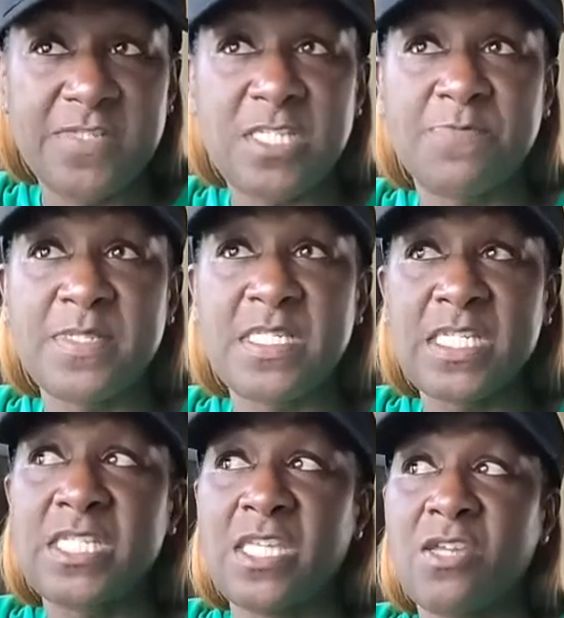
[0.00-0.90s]
She's
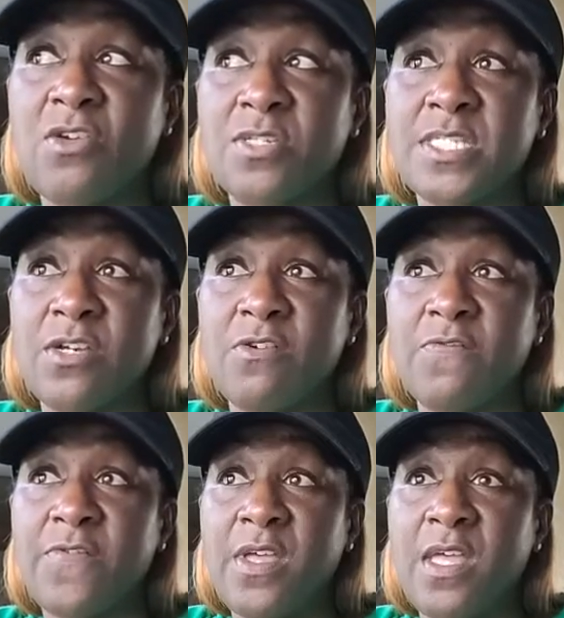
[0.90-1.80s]
positioning
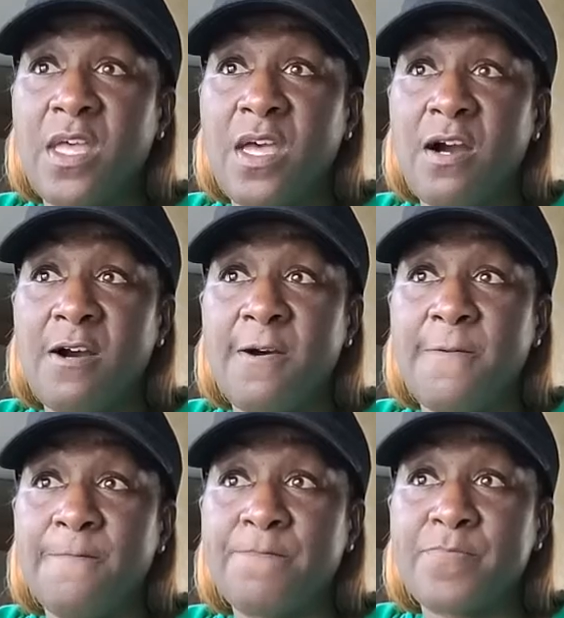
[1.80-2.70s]
herself
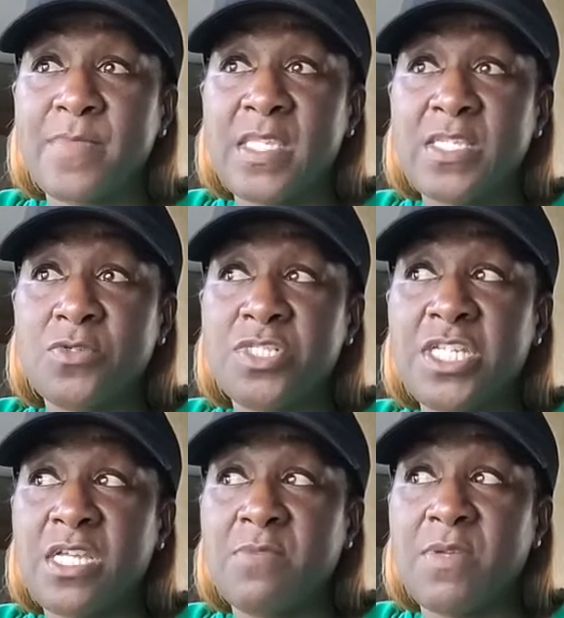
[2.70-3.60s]
so
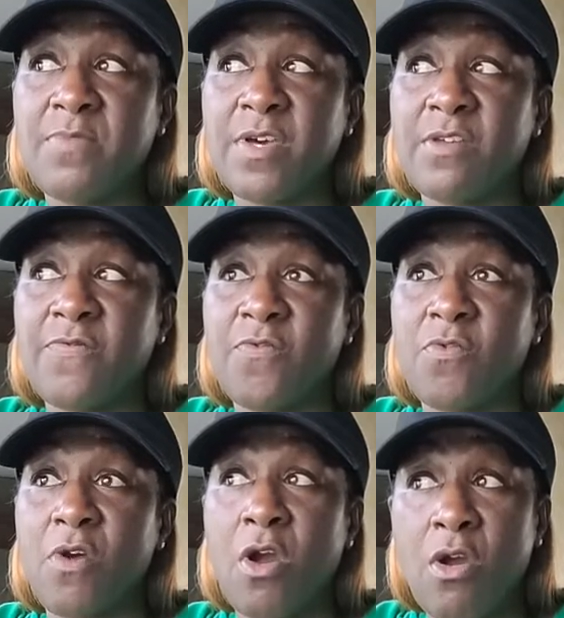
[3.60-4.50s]
she can be better
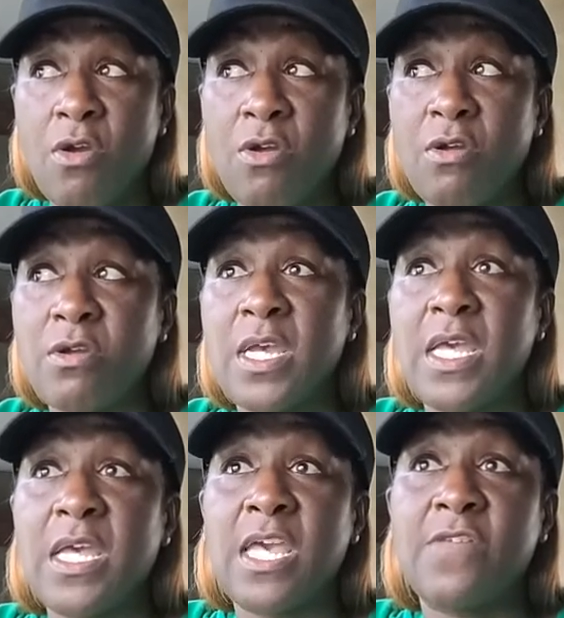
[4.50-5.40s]
for her
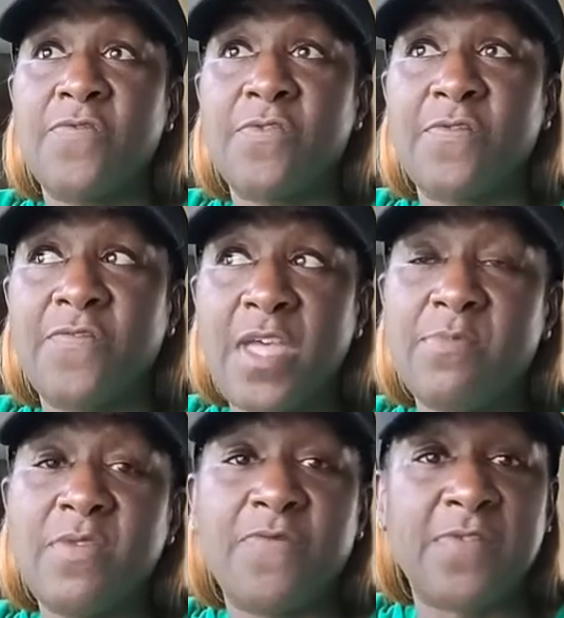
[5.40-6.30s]
and for the
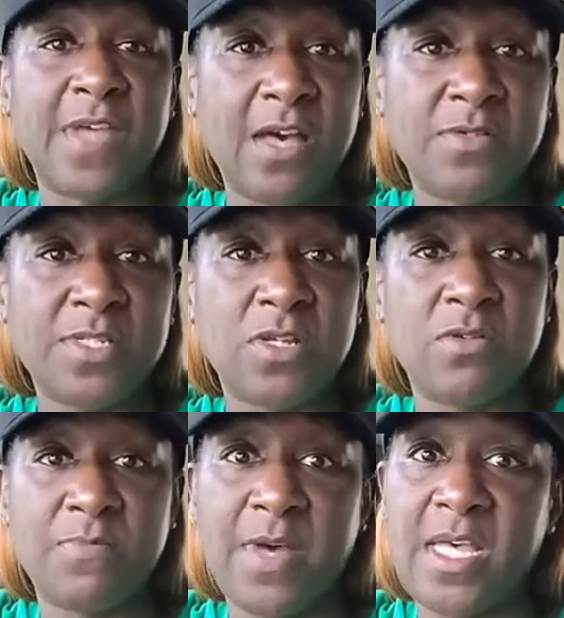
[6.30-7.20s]
family, for the
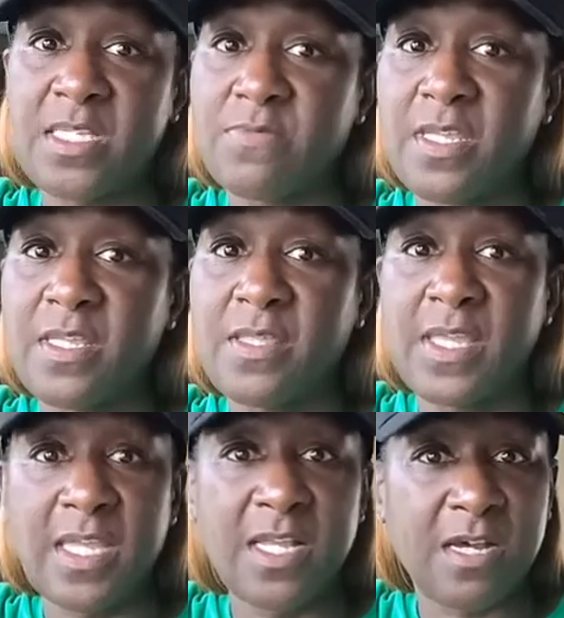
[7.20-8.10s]
household, and possibly
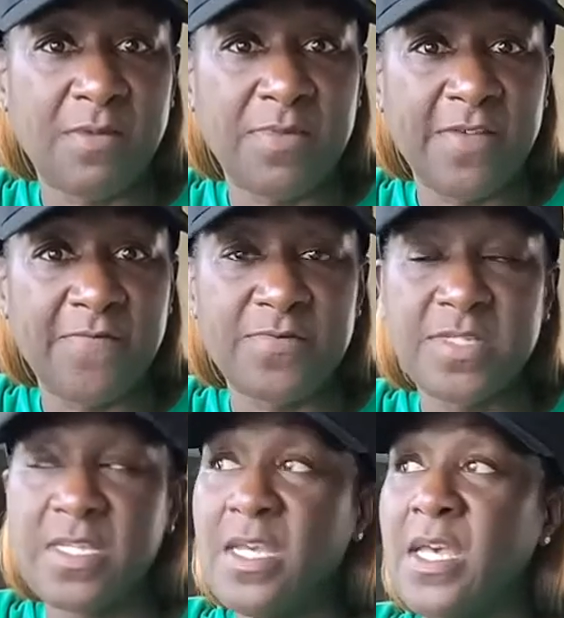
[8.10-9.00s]
the income levels.